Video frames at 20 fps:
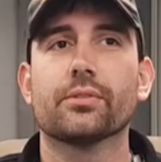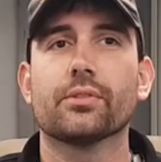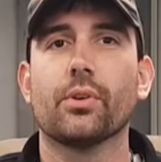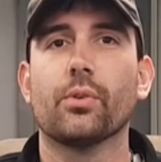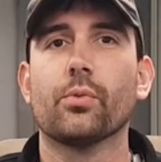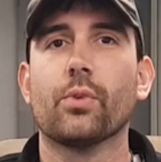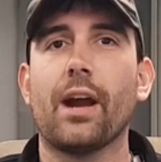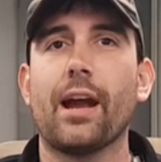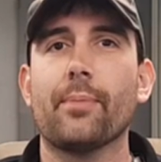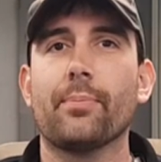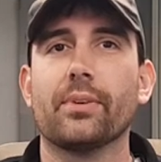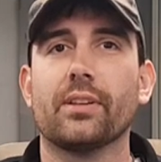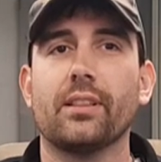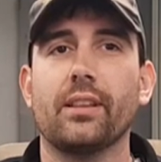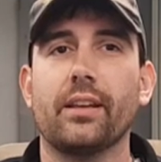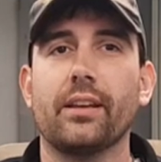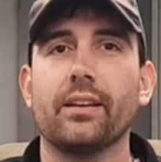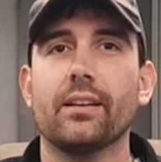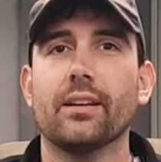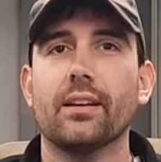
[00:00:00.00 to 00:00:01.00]
so
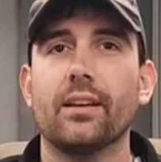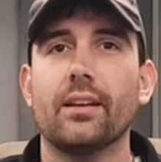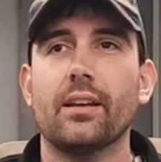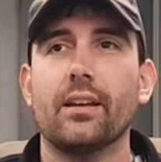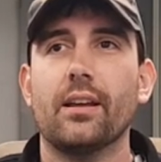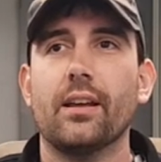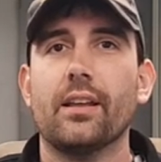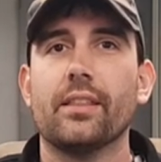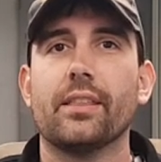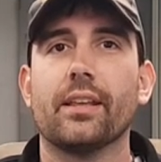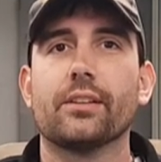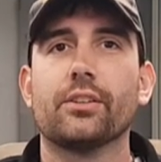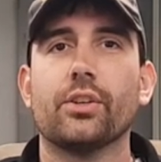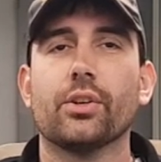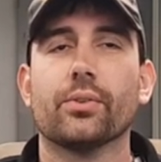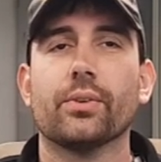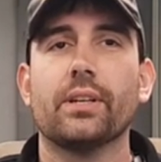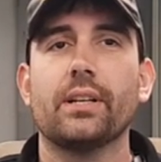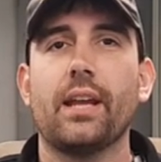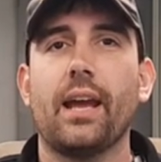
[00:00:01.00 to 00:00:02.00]
rapidly that
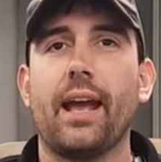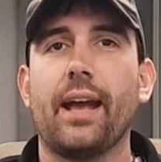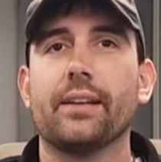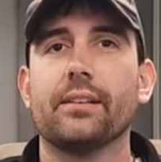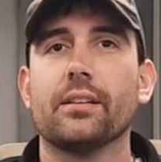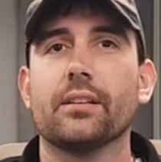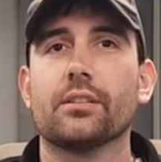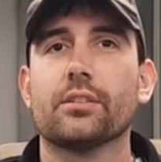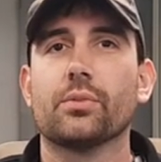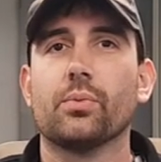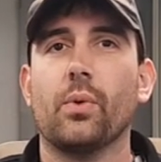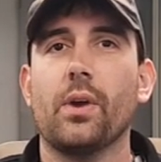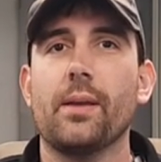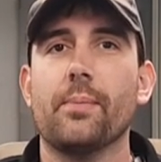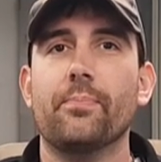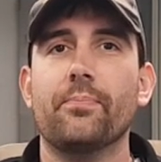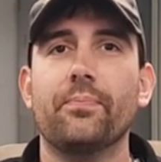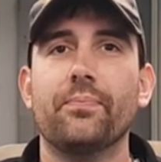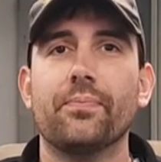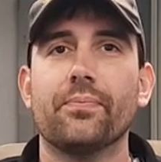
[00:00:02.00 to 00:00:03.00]
Kurita had to
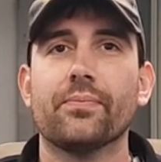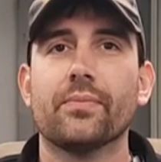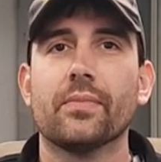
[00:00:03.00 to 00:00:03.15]
swim